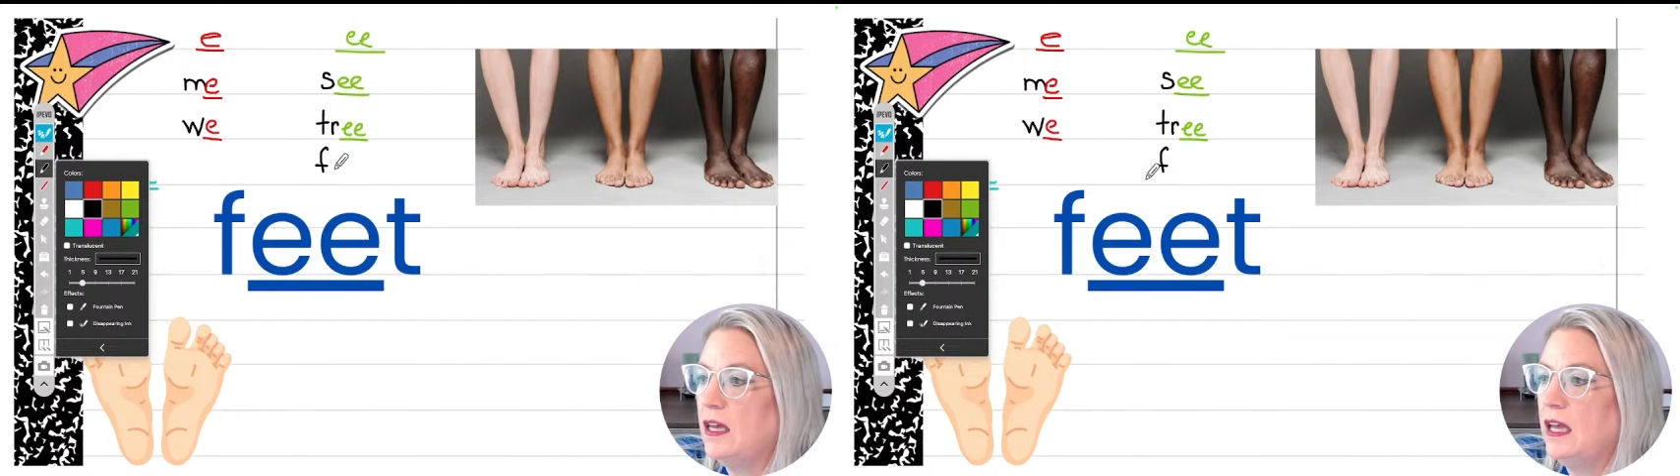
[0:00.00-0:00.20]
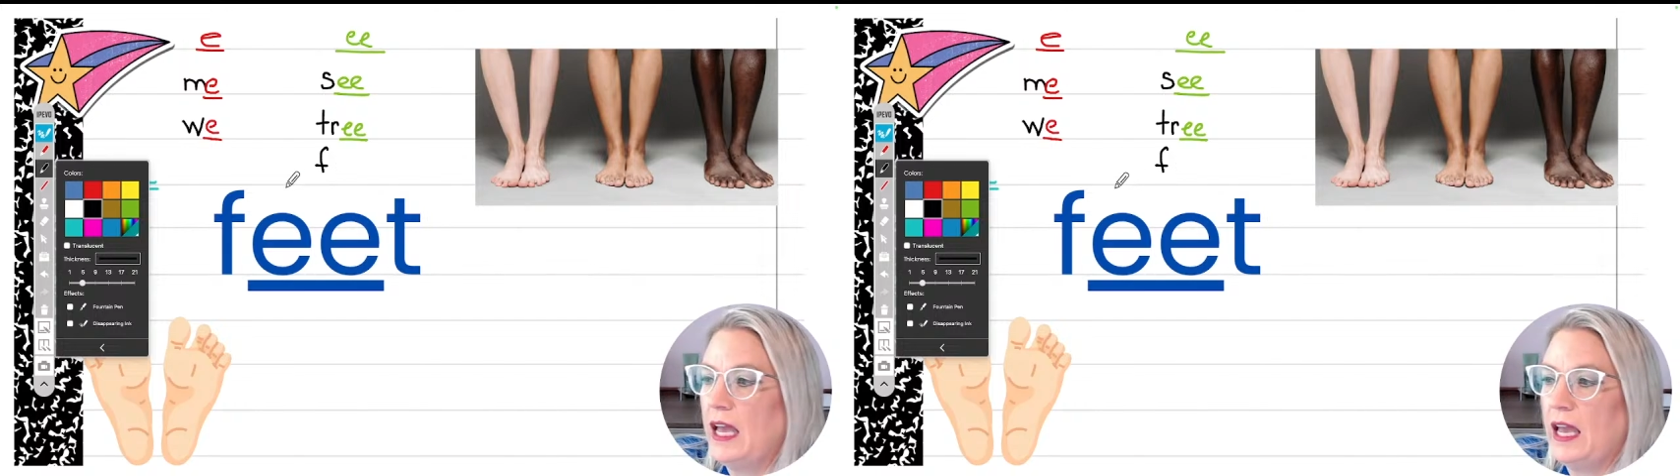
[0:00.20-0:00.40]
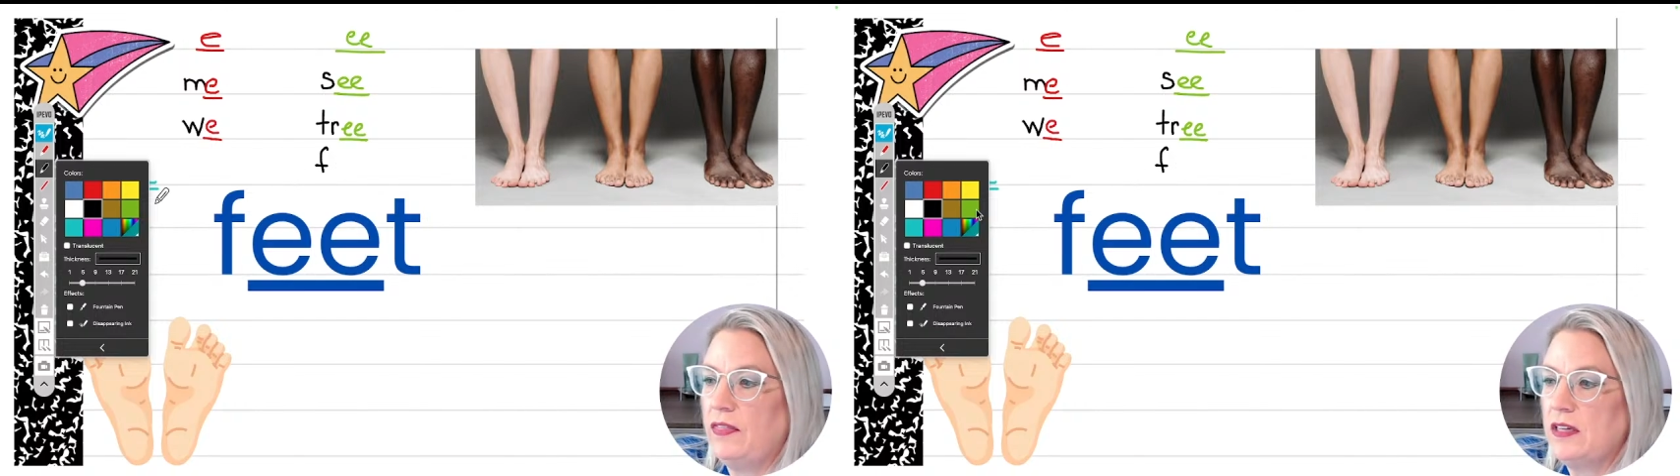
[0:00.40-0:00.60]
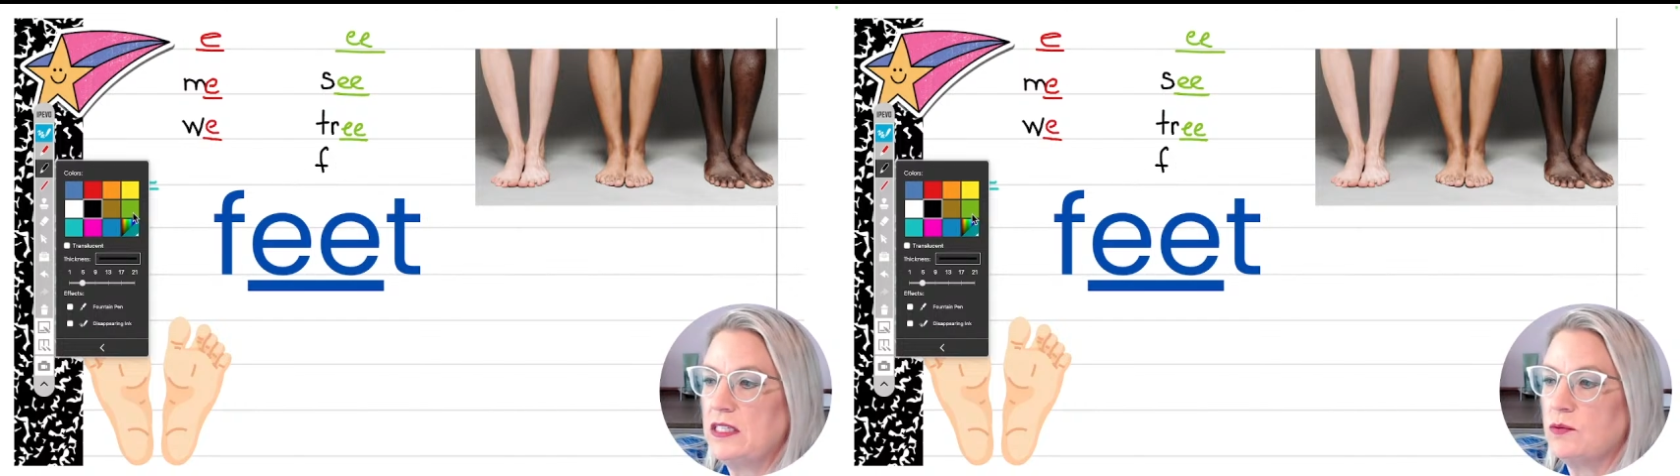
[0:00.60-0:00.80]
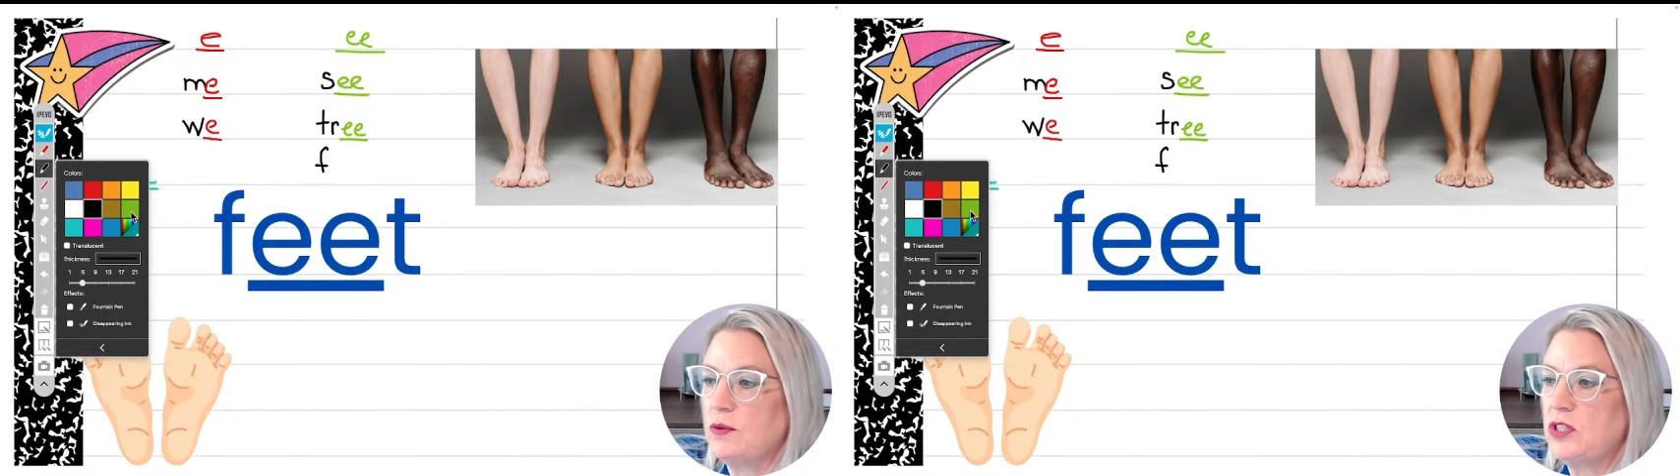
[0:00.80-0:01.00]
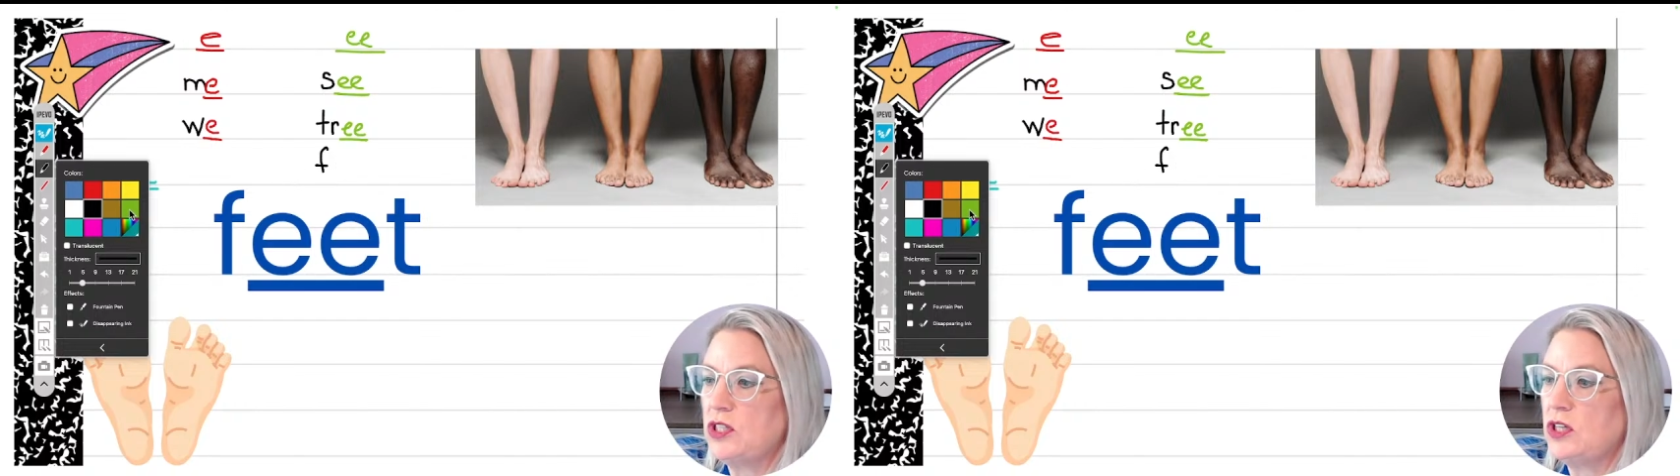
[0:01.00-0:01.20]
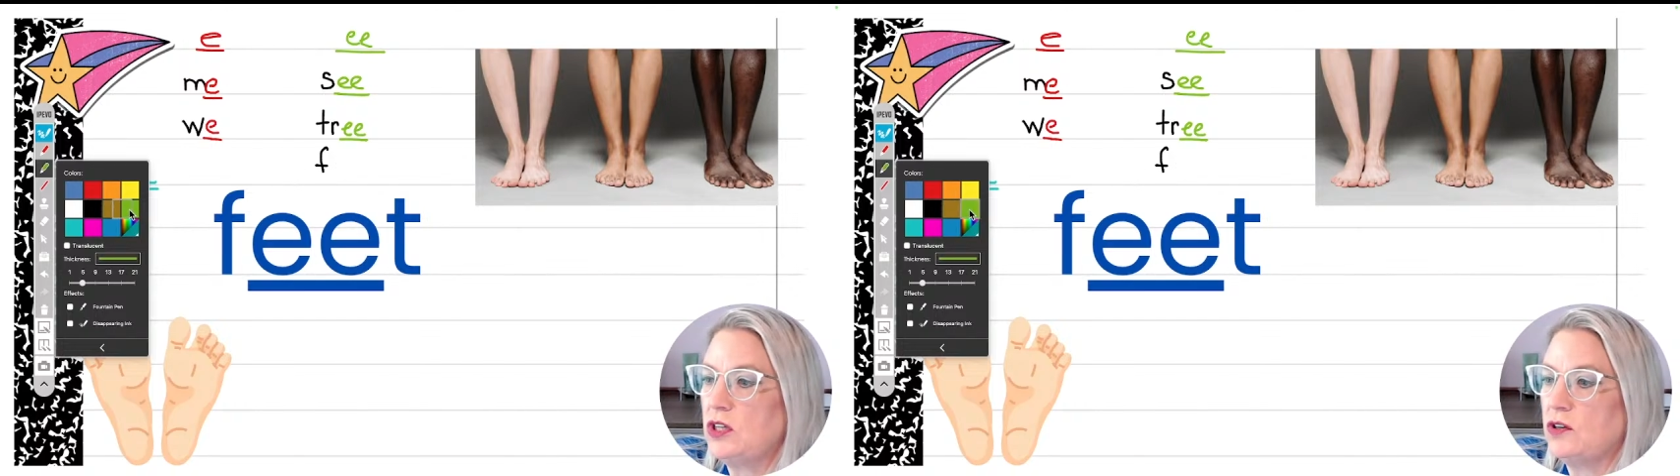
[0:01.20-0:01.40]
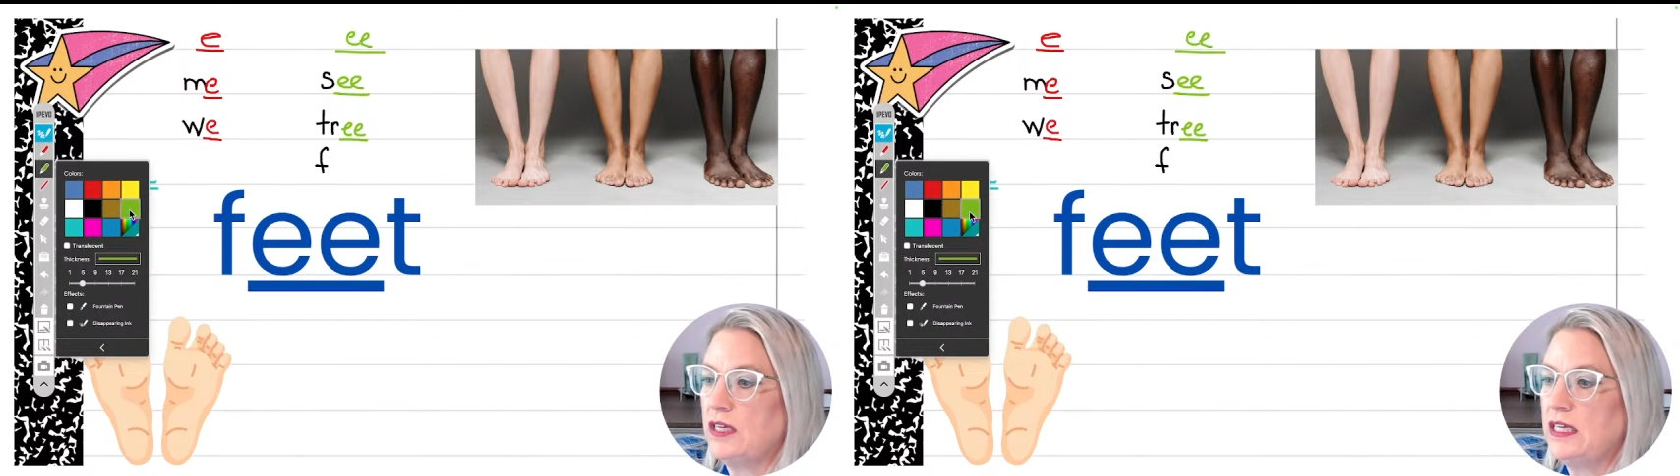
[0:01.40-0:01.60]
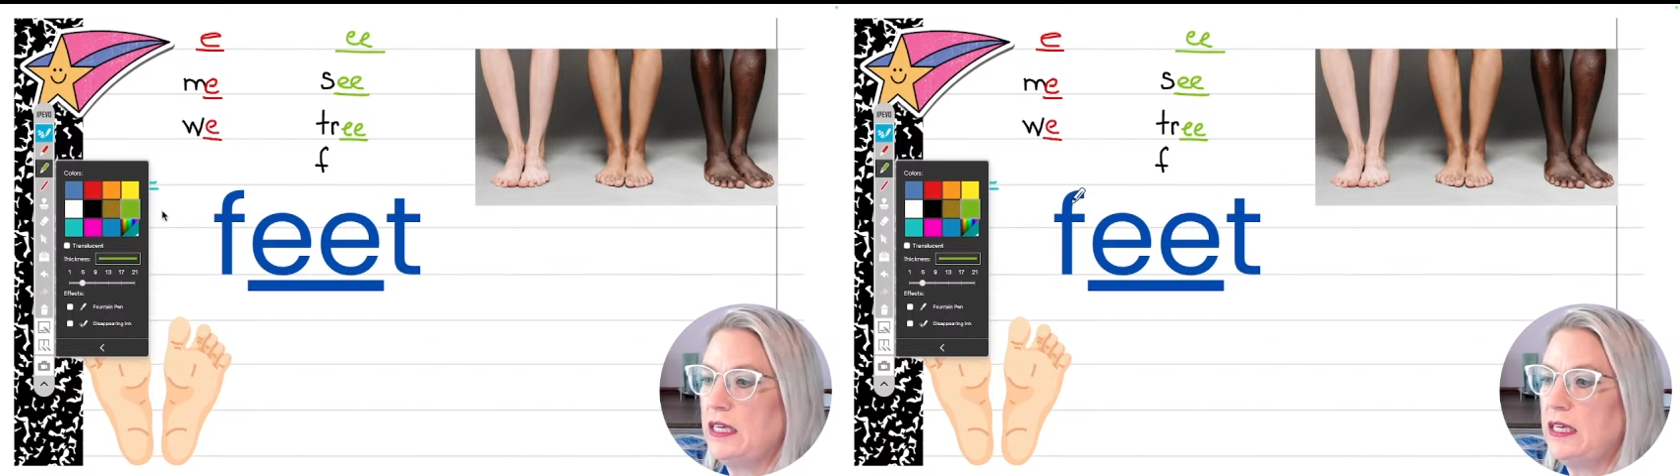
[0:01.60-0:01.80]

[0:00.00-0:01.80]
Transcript: And then switch to your EE